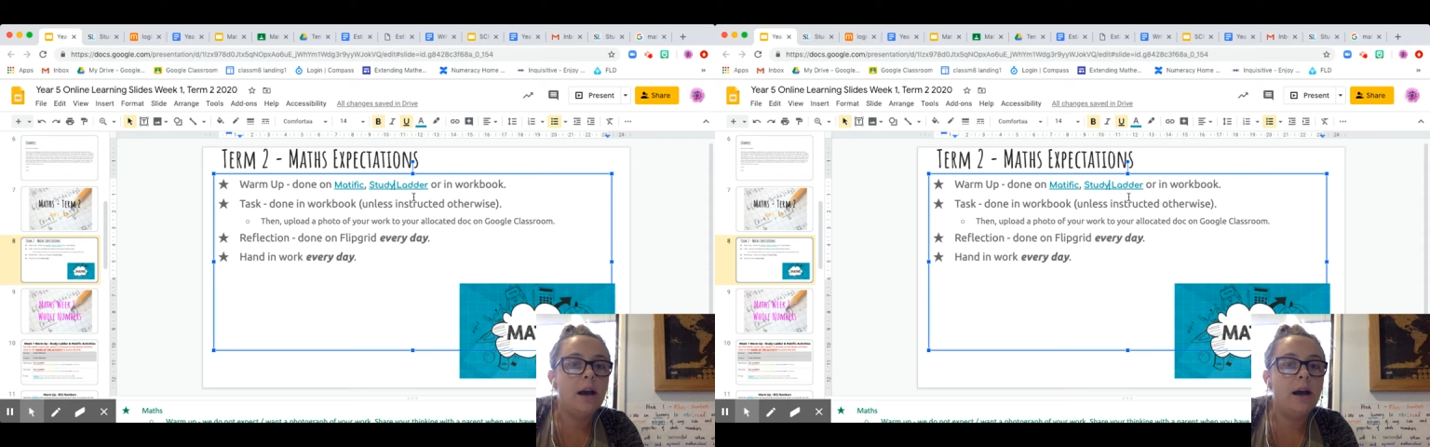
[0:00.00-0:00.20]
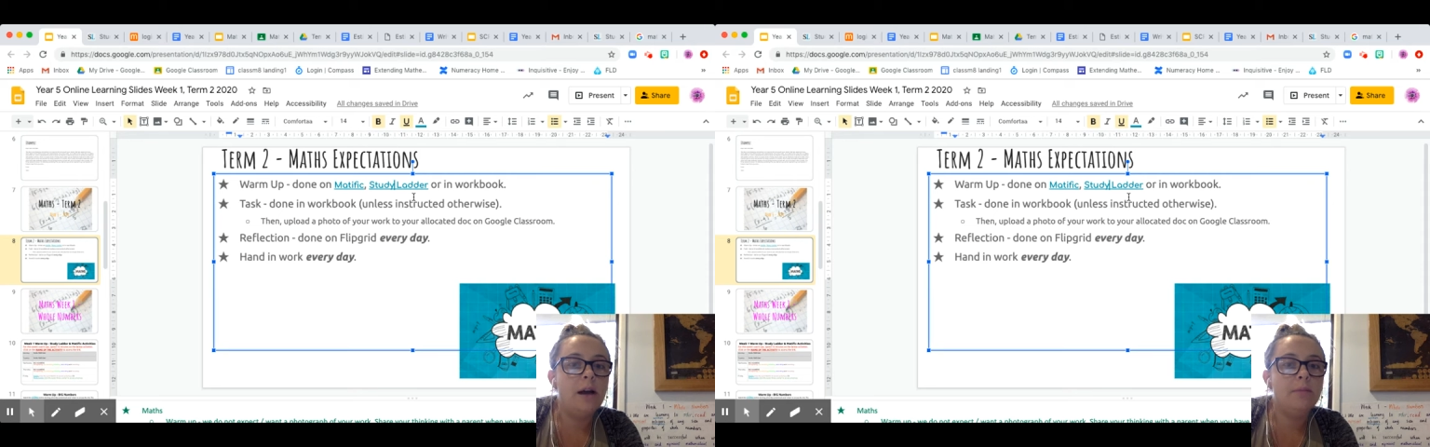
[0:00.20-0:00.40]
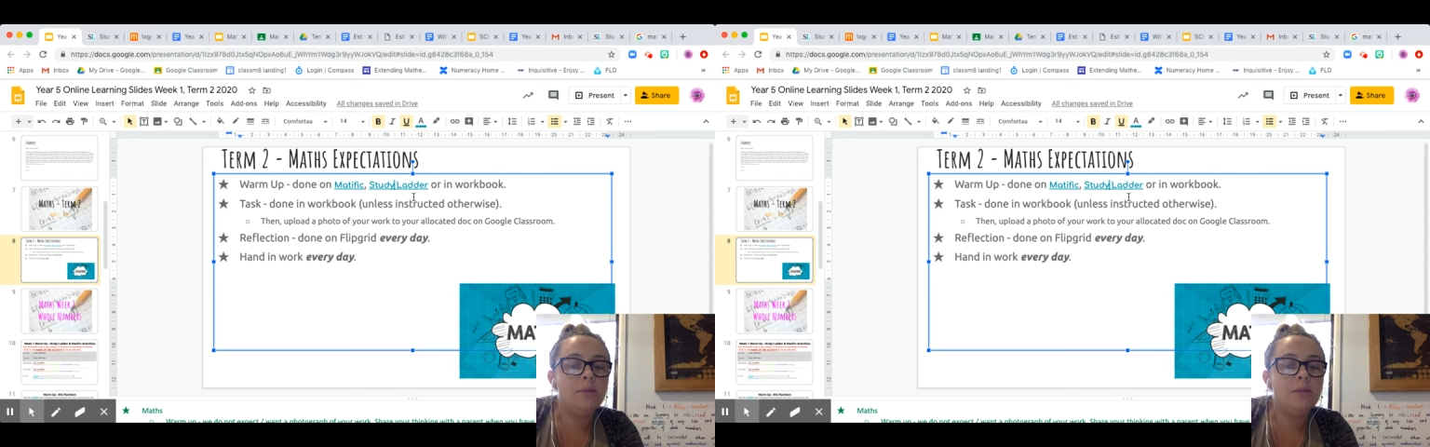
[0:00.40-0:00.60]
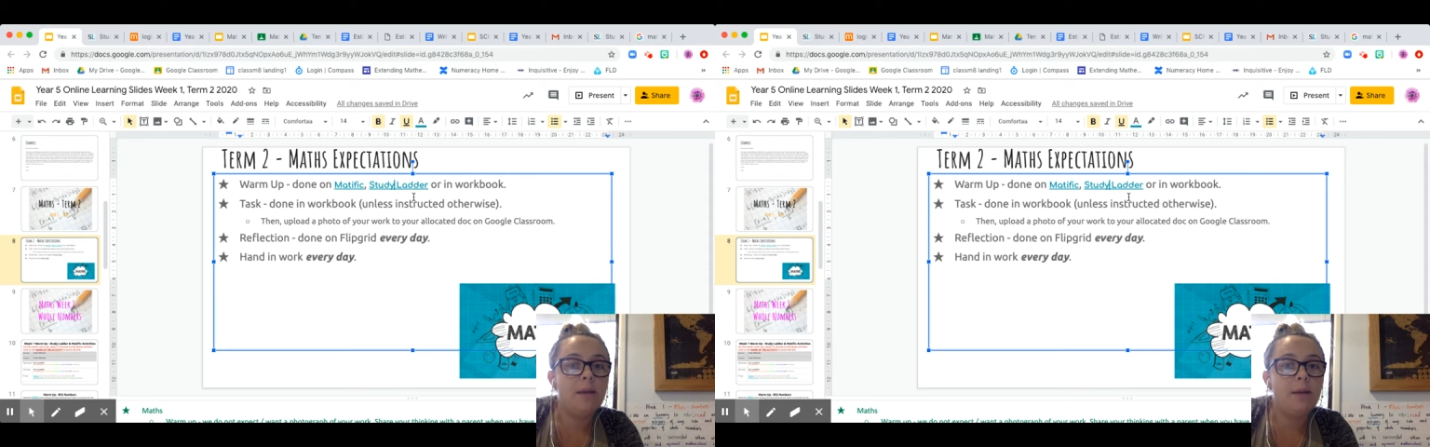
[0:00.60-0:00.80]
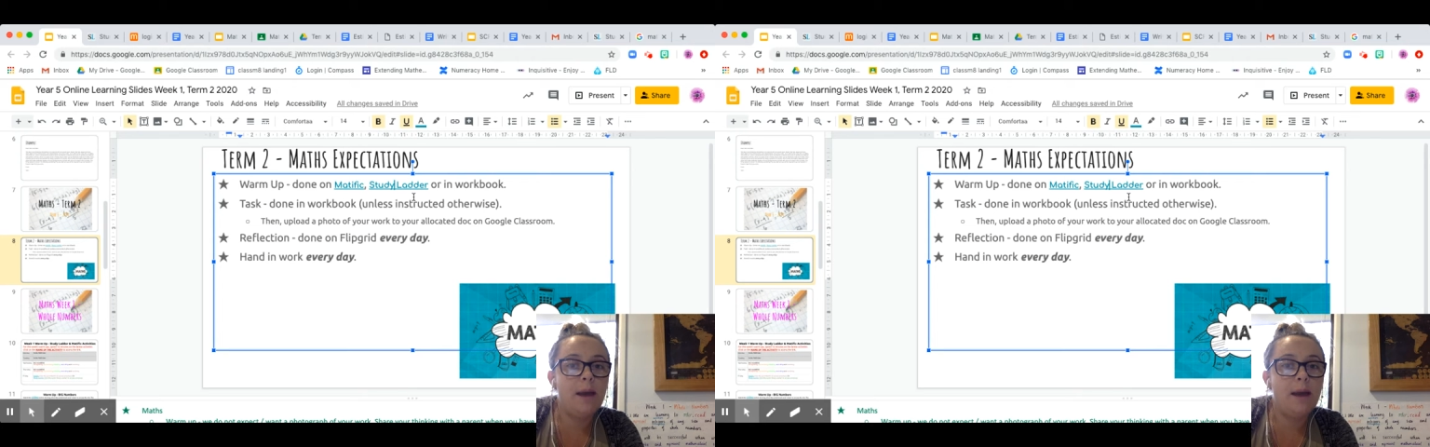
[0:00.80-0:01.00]
to be
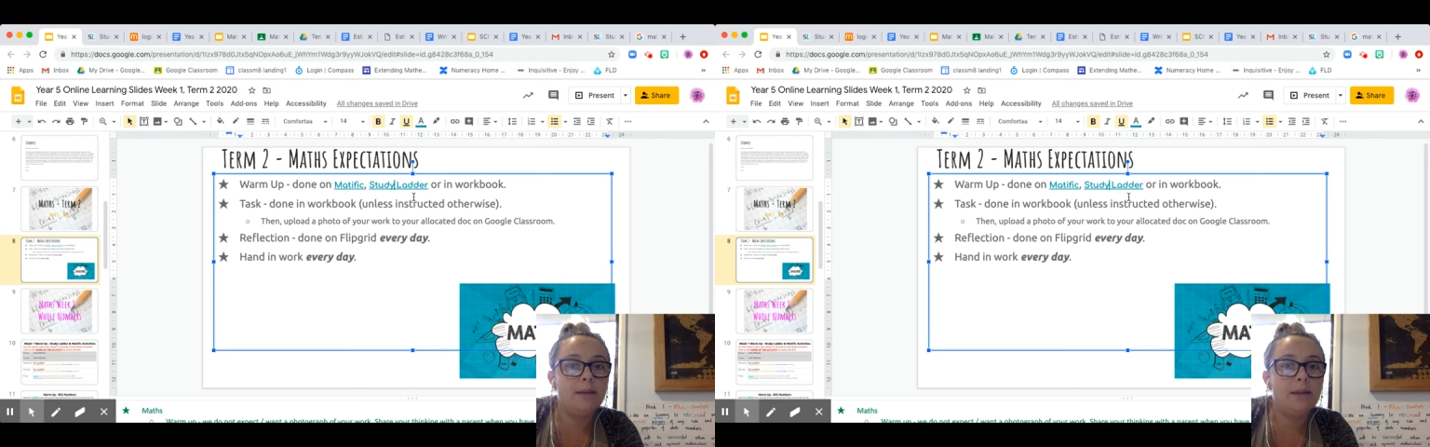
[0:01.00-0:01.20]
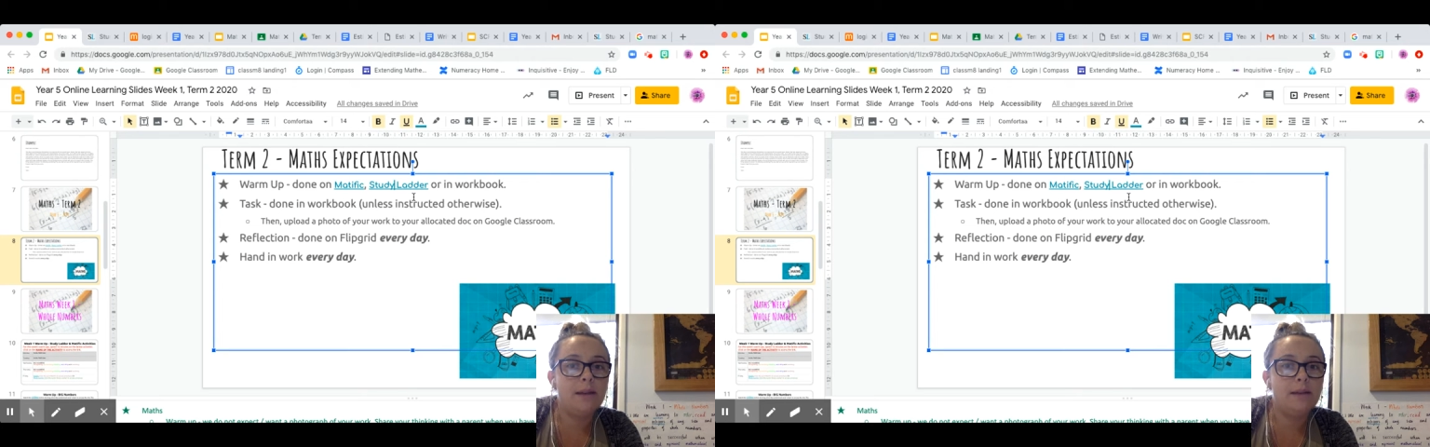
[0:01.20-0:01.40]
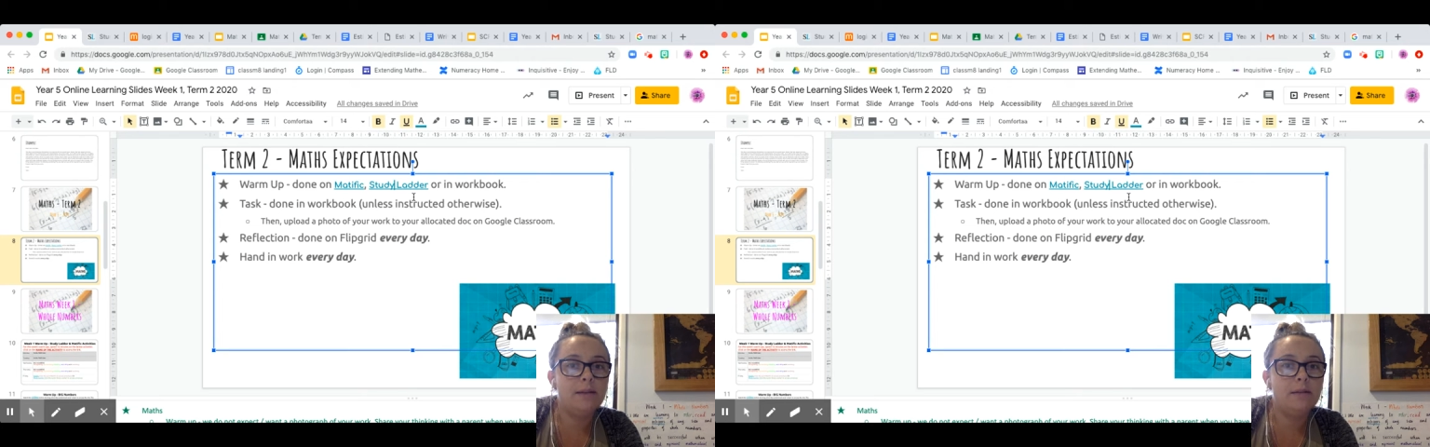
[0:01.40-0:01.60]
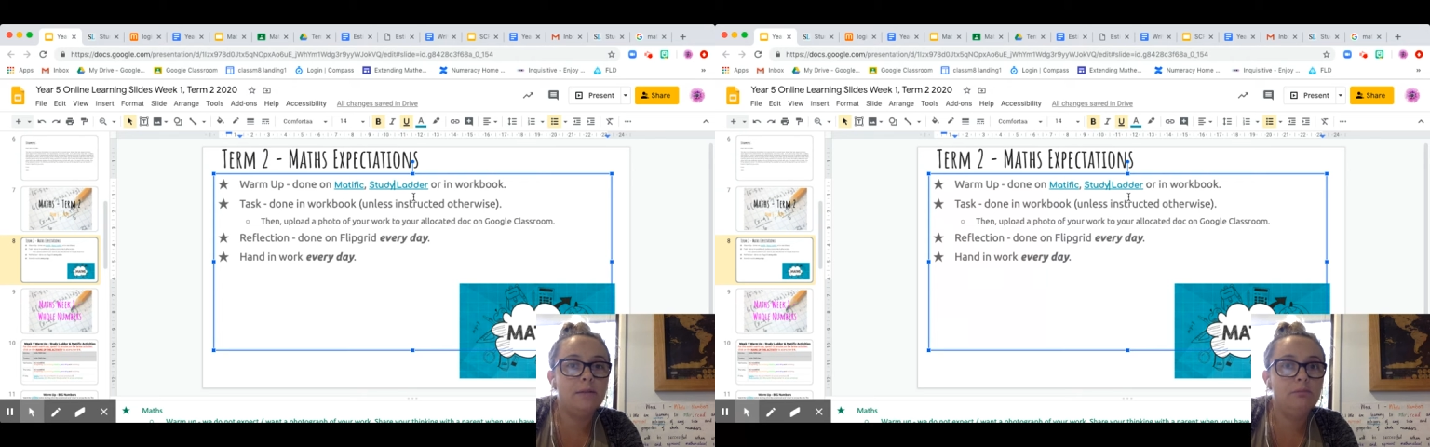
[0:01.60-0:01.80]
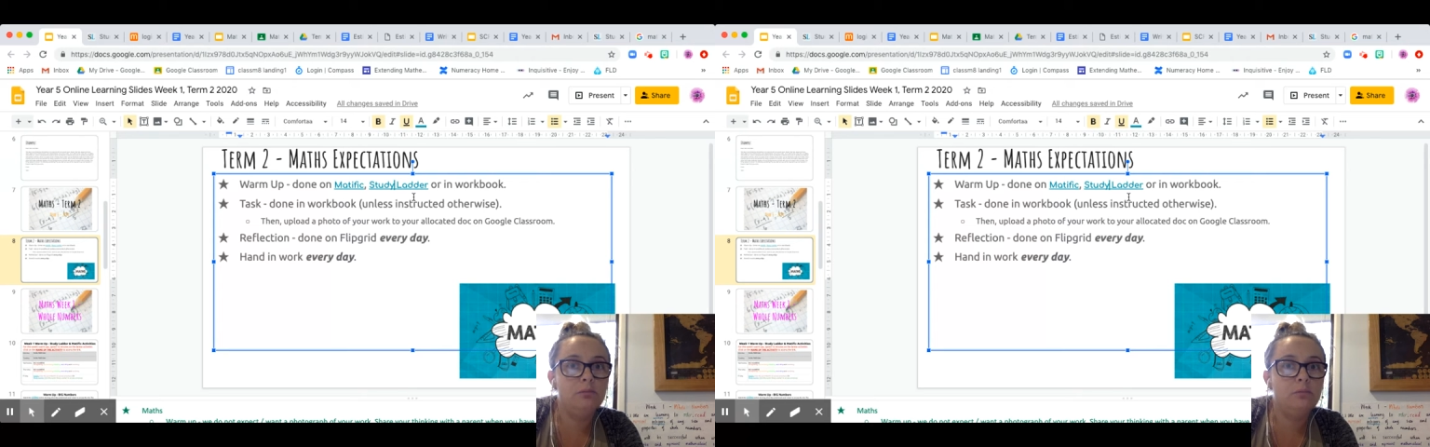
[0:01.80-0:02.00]
able to access
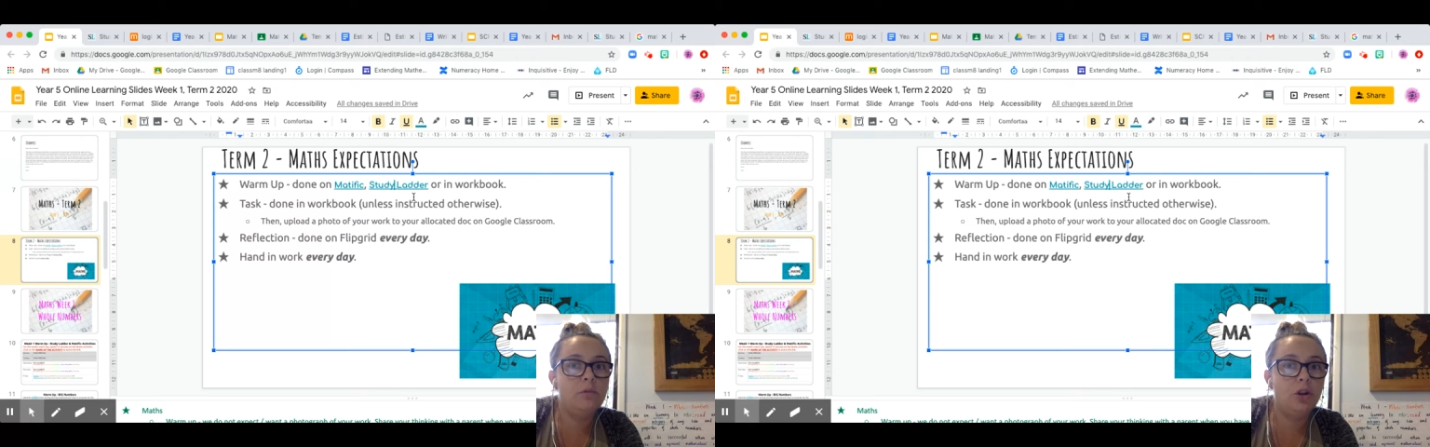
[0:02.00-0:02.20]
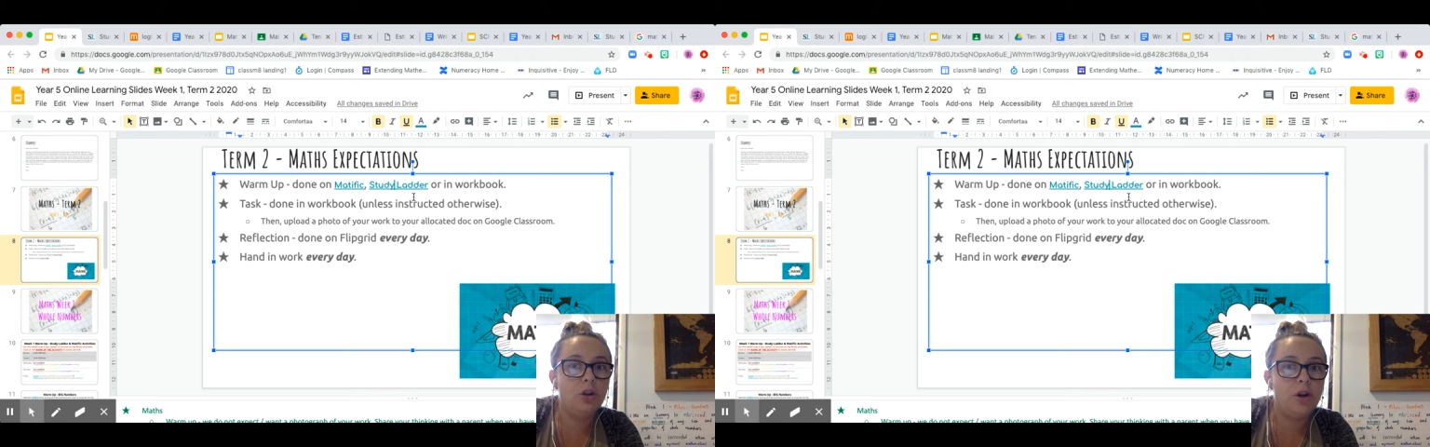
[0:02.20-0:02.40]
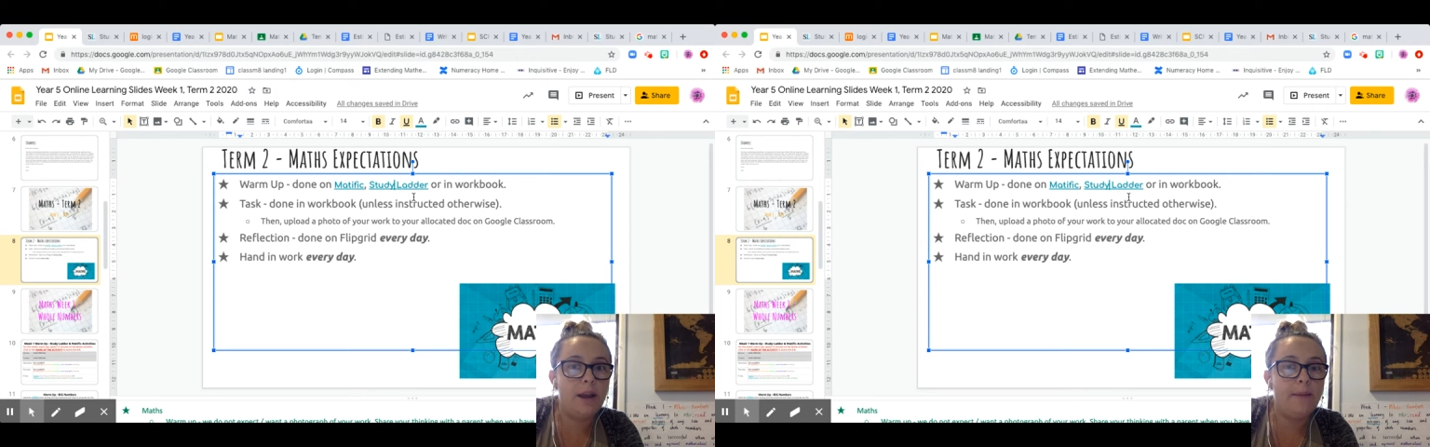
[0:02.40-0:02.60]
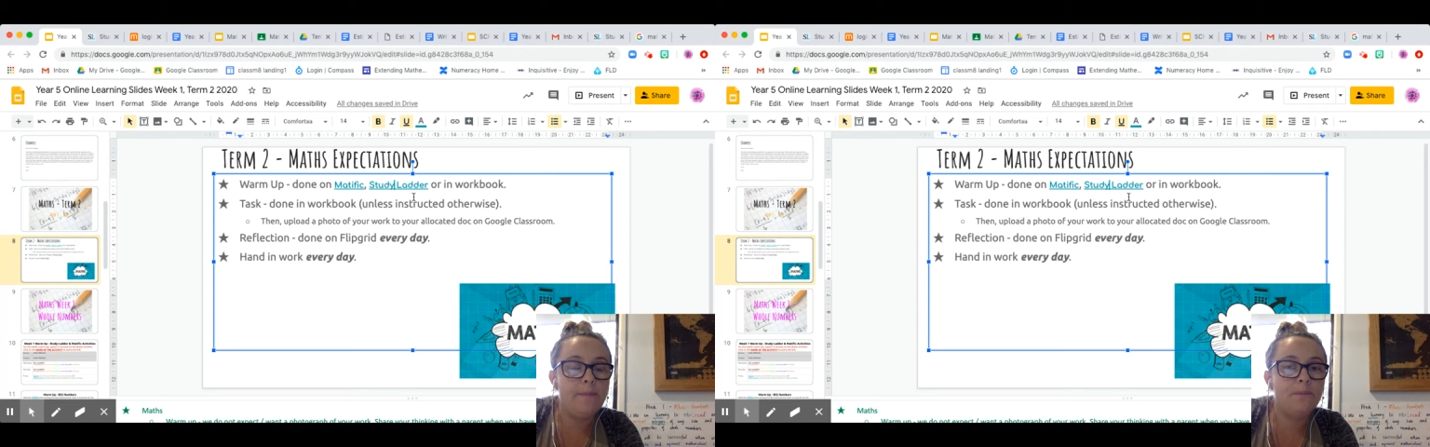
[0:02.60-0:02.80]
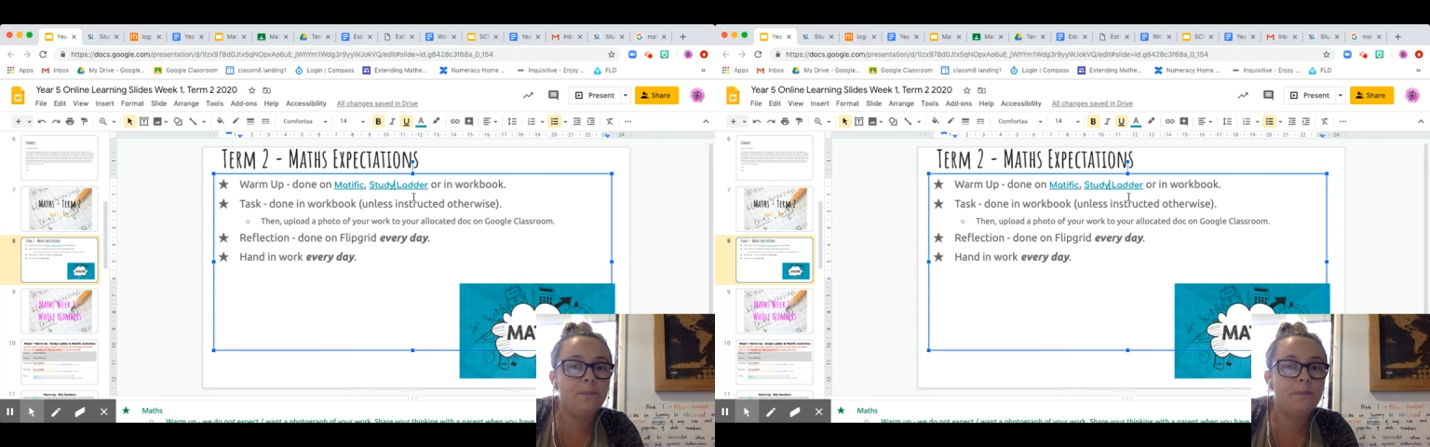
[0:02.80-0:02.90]
the learning.